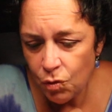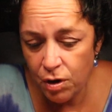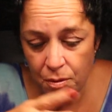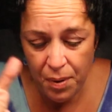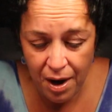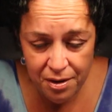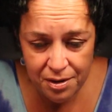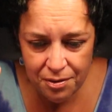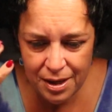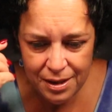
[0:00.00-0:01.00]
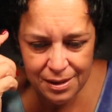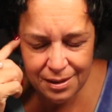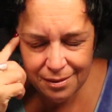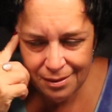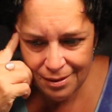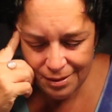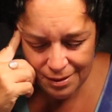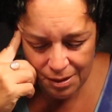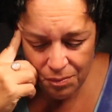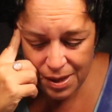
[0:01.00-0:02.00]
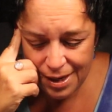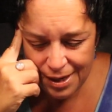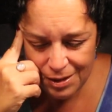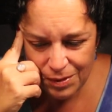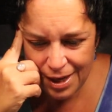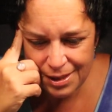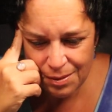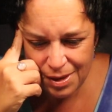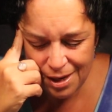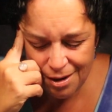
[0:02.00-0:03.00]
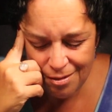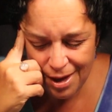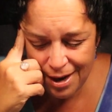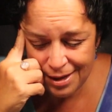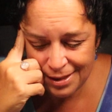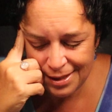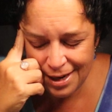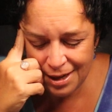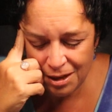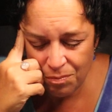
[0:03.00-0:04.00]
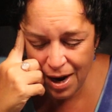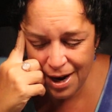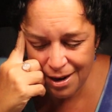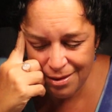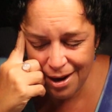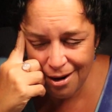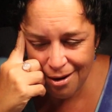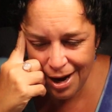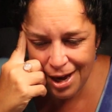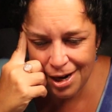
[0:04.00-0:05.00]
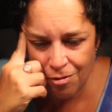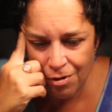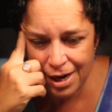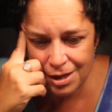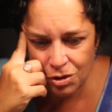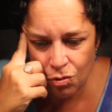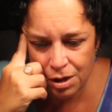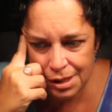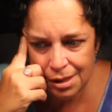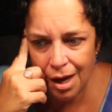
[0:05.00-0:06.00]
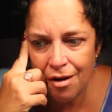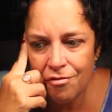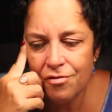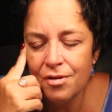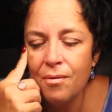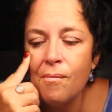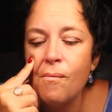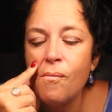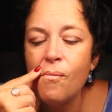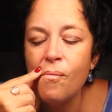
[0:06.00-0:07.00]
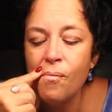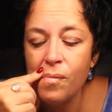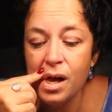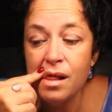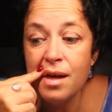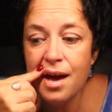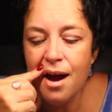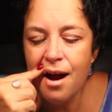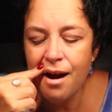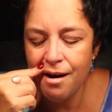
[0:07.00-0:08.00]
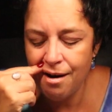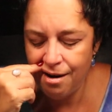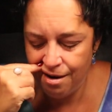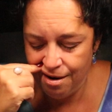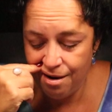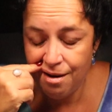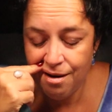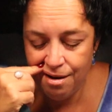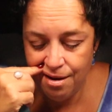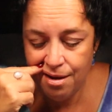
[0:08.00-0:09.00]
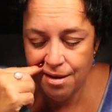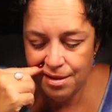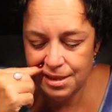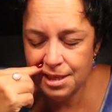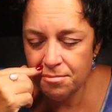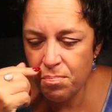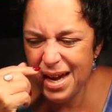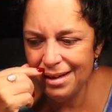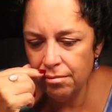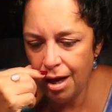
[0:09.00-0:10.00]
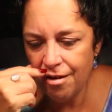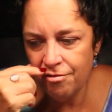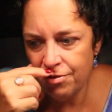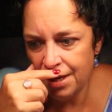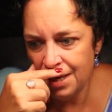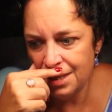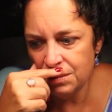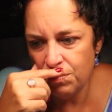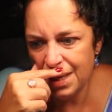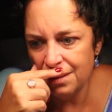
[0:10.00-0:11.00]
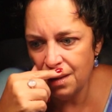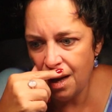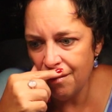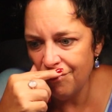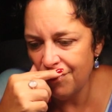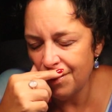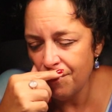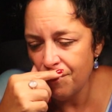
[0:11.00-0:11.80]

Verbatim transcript: Or your partner is. Somebody is. We got somebody here that is saying goodbye and they are headed right towards love. They are. This is big love. It is big love.